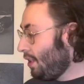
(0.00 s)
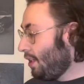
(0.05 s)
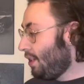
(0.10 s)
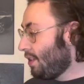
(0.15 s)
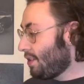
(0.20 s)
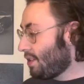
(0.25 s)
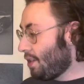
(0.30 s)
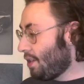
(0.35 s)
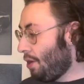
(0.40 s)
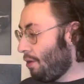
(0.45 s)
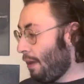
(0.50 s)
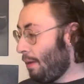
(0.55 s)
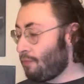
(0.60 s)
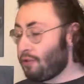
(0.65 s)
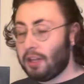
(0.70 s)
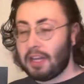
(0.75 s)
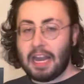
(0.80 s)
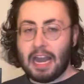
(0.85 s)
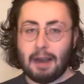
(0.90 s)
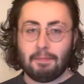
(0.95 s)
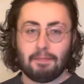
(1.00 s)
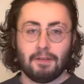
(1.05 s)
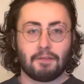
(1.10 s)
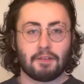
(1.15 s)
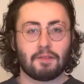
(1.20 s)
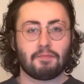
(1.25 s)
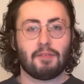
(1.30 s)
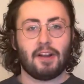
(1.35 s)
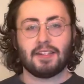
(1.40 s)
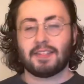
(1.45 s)
So I'm really happy for the
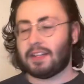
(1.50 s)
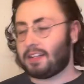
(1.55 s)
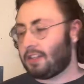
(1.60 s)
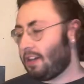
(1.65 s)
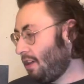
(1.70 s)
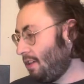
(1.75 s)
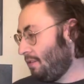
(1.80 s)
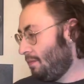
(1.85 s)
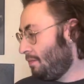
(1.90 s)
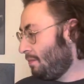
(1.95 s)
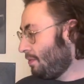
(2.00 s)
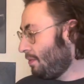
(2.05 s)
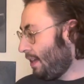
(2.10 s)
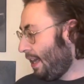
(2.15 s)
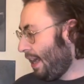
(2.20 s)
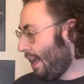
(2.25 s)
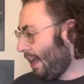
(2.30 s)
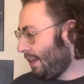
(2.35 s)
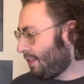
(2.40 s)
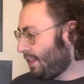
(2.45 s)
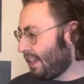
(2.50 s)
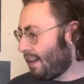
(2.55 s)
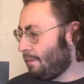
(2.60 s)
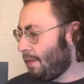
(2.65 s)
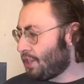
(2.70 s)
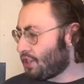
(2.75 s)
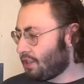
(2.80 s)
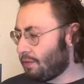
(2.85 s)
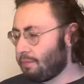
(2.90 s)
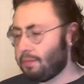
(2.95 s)
price I got them. I think I
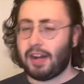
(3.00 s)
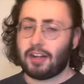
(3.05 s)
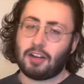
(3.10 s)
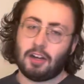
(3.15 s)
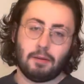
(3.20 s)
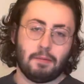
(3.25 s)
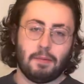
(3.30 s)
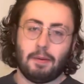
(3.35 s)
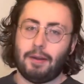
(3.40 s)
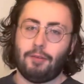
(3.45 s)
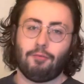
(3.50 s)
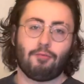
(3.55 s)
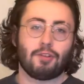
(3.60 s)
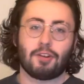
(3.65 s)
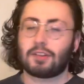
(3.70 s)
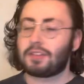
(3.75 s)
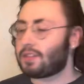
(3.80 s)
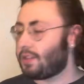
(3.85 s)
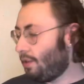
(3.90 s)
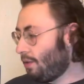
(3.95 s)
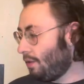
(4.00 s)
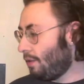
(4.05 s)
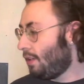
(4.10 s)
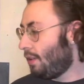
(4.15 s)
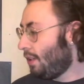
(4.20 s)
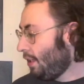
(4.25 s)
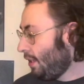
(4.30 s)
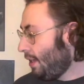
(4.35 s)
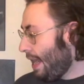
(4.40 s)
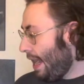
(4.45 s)
mentioned it, but I got them at work, so
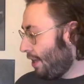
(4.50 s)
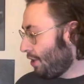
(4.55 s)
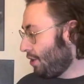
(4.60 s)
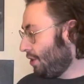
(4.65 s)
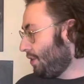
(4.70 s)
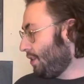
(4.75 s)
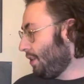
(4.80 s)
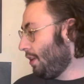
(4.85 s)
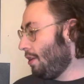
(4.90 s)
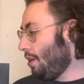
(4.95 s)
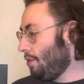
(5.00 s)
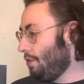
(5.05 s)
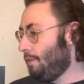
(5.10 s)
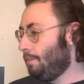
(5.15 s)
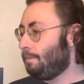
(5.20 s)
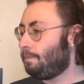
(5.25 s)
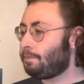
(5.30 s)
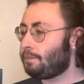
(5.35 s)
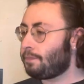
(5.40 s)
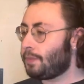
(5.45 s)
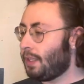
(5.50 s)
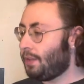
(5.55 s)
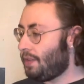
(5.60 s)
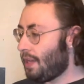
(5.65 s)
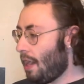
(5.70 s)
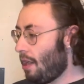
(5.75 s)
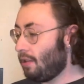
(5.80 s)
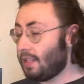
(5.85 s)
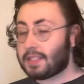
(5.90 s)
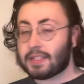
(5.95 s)
had a good deal on them.
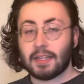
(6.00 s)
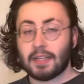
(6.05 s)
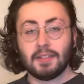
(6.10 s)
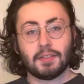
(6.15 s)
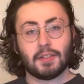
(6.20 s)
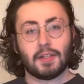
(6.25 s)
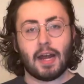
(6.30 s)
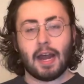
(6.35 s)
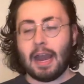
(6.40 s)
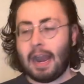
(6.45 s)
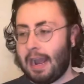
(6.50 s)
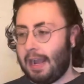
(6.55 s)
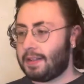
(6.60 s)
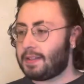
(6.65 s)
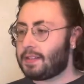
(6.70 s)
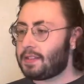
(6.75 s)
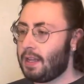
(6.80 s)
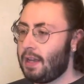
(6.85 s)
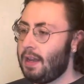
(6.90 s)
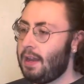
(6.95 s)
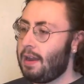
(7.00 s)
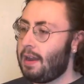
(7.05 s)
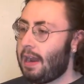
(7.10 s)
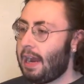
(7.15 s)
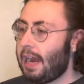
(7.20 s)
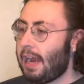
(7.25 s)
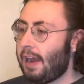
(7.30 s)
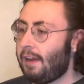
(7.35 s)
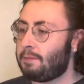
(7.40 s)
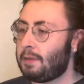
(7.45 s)
Now let's get into the hats. I
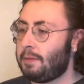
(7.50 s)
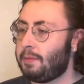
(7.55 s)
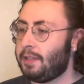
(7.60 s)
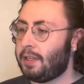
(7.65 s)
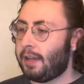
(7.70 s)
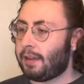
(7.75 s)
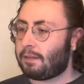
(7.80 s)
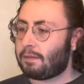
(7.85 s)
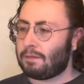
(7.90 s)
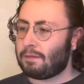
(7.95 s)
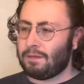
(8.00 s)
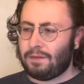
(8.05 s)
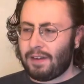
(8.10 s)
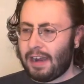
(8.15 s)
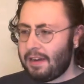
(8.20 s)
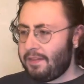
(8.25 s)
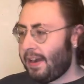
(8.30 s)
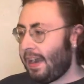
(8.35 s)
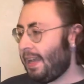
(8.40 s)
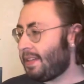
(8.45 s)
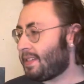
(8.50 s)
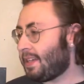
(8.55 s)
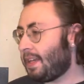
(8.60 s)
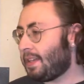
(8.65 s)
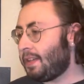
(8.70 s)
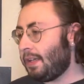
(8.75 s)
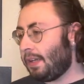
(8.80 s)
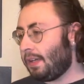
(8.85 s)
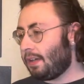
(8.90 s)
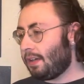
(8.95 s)
have maybe like 5 hats, I
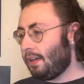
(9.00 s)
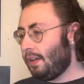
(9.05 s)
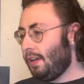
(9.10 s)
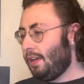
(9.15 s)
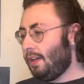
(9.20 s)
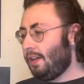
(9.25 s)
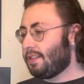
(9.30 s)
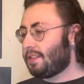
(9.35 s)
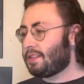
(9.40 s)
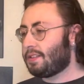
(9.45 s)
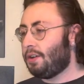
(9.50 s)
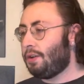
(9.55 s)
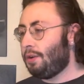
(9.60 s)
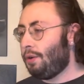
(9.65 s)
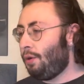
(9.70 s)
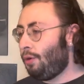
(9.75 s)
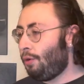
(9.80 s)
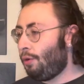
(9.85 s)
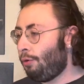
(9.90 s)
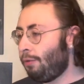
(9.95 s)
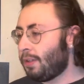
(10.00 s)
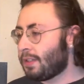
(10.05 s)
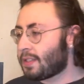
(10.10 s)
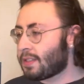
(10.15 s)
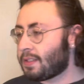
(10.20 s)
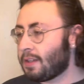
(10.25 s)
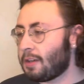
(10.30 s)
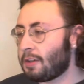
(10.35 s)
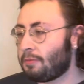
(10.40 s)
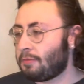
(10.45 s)
think. So we'll
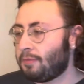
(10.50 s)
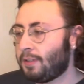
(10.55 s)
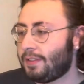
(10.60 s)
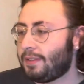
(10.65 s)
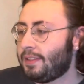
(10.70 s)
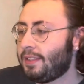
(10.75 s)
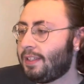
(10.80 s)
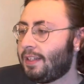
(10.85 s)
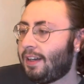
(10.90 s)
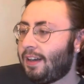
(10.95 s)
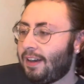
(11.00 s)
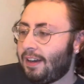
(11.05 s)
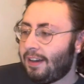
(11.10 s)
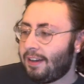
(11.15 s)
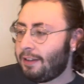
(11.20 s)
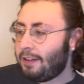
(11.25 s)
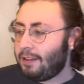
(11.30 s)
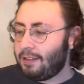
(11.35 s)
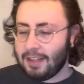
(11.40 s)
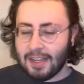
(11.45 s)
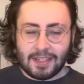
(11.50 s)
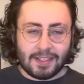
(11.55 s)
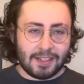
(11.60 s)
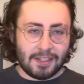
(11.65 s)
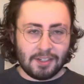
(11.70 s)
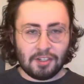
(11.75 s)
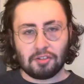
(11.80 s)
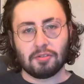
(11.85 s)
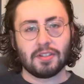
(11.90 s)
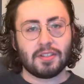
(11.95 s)
start with the less
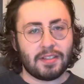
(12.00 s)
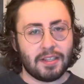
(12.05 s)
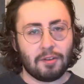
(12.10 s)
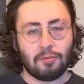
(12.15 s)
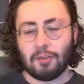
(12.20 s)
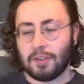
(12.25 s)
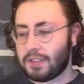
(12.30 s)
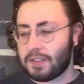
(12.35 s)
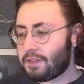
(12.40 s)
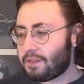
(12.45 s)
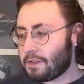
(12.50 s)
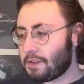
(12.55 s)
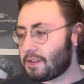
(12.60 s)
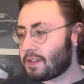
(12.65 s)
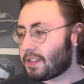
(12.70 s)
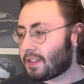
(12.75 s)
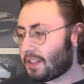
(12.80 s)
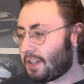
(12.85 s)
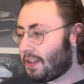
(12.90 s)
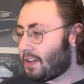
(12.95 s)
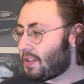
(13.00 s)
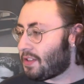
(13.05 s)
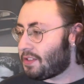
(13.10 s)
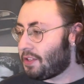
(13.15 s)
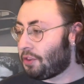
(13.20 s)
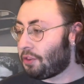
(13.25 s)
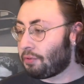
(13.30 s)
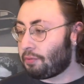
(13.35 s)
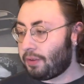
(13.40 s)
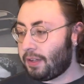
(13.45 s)
interesting ones first, because the
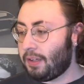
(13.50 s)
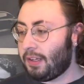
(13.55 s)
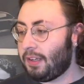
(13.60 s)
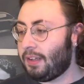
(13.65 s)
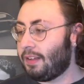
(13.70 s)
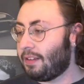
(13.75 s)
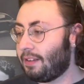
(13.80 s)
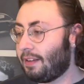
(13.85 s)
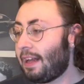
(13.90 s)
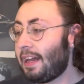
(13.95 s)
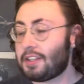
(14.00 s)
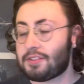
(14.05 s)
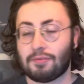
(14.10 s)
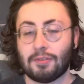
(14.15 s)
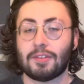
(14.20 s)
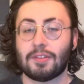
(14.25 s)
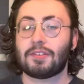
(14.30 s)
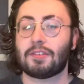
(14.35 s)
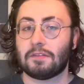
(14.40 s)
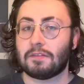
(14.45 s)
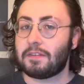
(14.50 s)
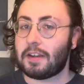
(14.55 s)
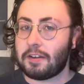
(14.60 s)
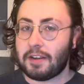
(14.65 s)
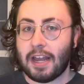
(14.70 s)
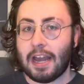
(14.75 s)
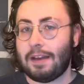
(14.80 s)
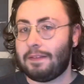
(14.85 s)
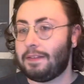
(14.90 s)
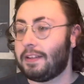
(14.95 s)
3 last ones are very
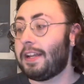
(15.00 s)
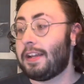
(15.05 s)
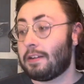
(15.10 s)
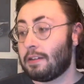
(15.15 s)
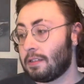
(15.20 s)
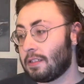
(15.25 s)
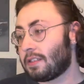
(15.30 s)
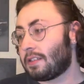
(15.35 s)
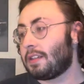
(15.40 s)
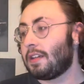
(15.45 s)
heavy hitters.